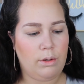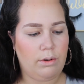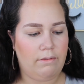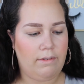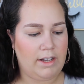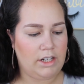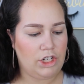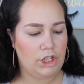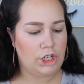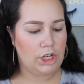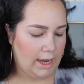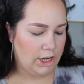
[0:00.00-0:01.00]
the
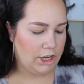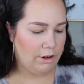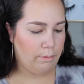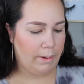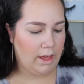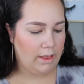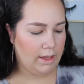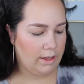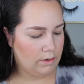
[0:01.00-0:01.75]
Revenge eyeshadow palette.